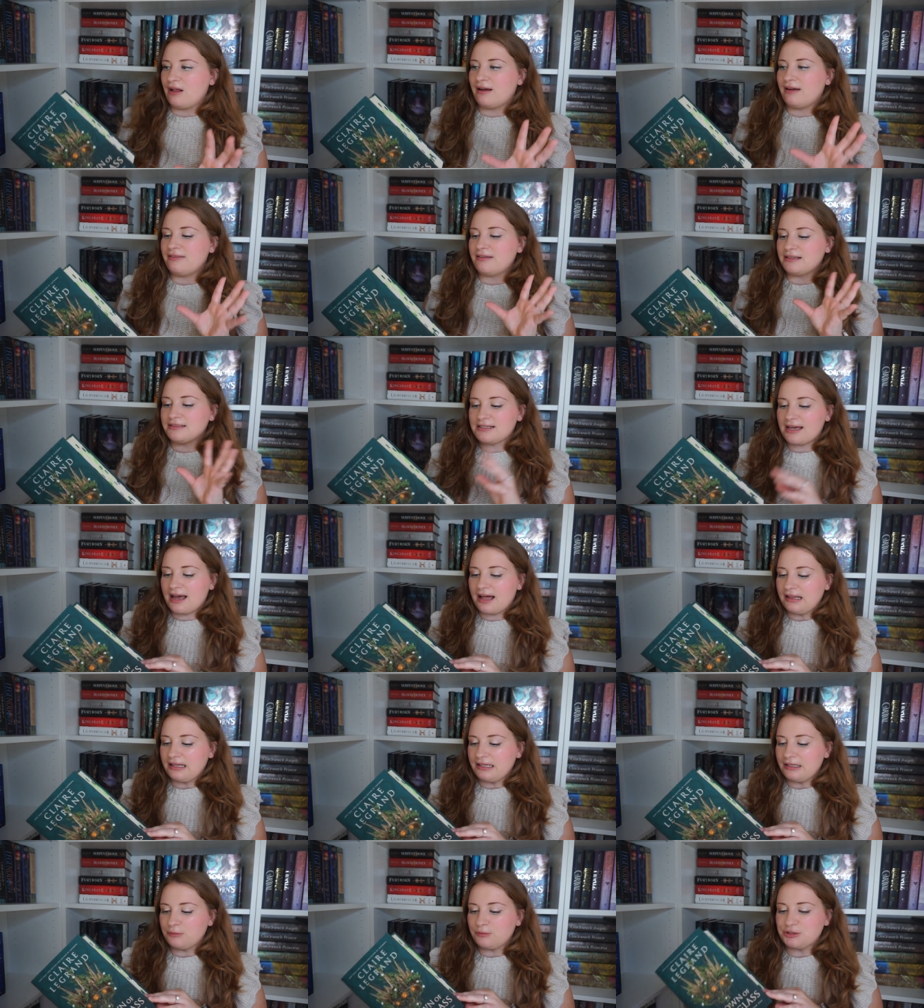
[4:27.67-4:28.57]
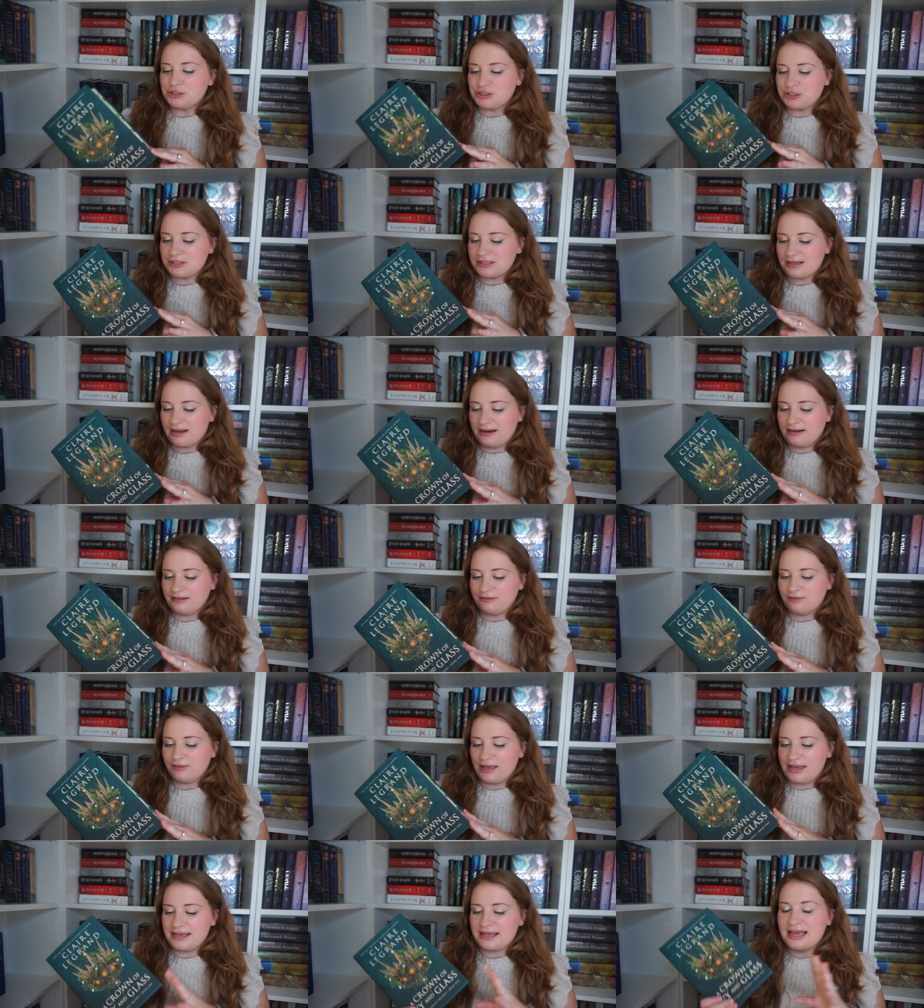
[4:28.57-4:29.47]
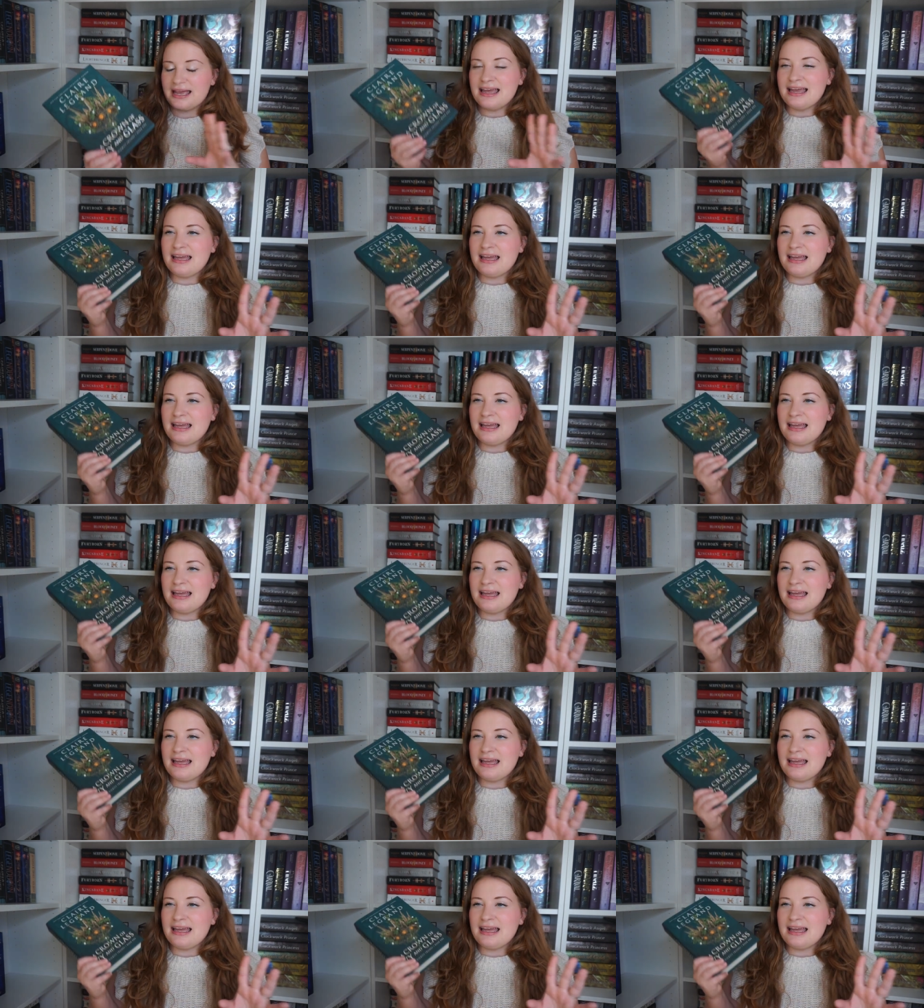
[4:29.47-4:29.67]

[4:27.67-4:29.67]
And then Talon was just kind of like